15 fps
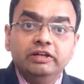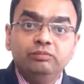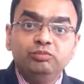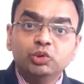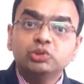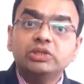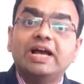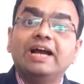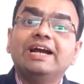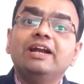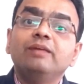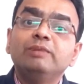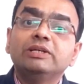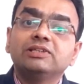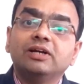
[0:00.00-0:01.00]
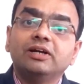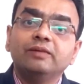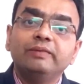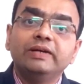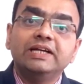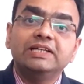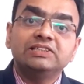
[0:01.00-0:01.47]
If those academic
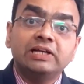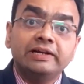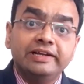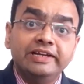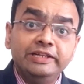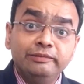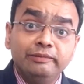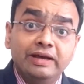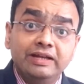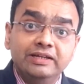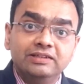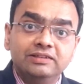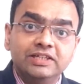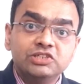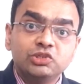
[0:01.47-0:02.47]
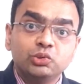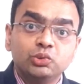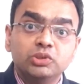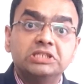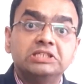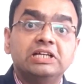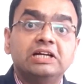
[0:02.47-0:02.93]
certificates are invalid, then
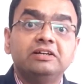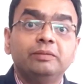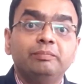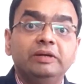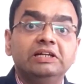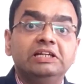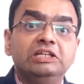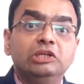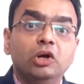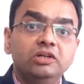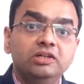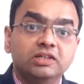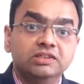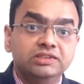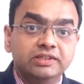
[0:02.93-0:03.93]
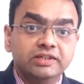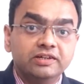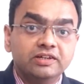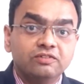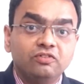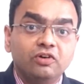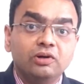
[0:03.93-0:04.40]
students are typically not
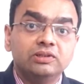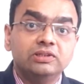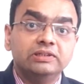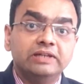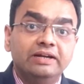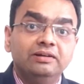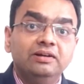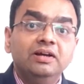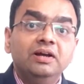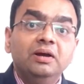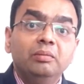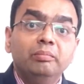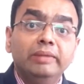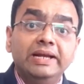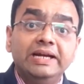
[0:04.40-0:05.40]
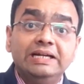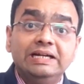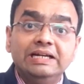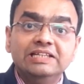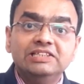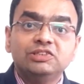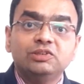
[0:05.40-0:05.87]
considered for the
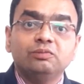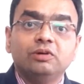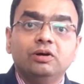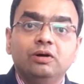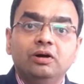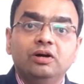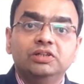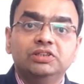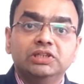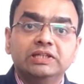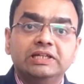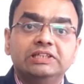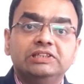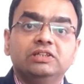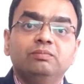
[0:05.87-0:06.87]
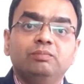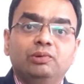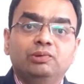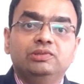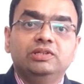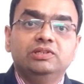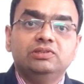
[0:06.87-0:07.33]
merit list generation
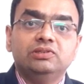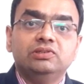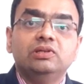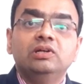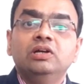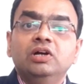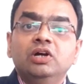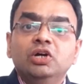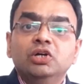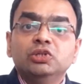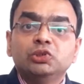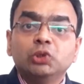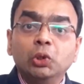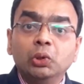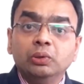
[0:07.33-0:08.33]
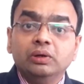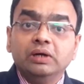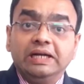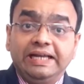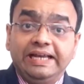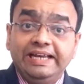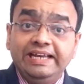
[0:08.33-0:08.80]
process. So
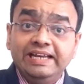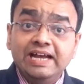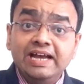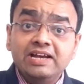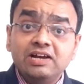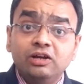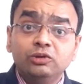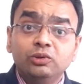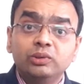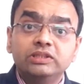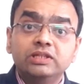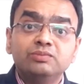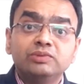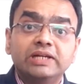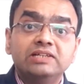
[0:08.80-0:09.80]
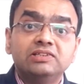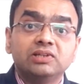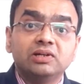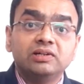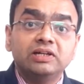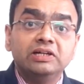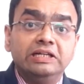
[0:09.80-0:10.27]
AI algorithms can
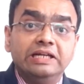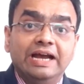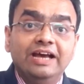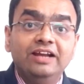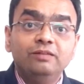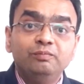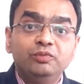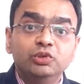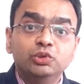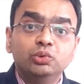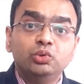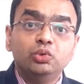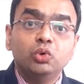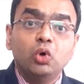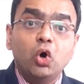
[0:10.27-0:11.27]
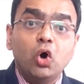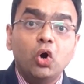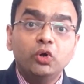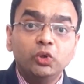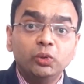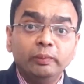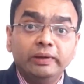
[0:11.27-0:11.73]
certainly help you to
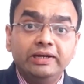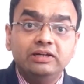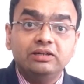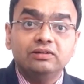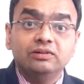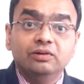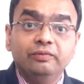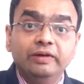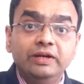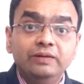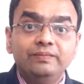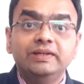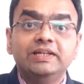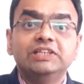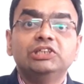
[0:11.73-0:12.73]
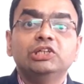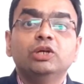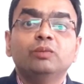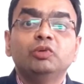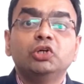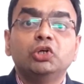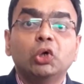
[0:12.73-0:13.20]
automate verification
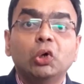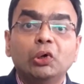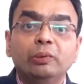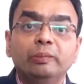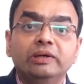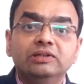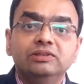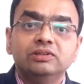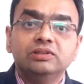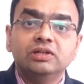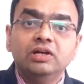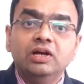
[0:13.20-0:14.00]
of the documents.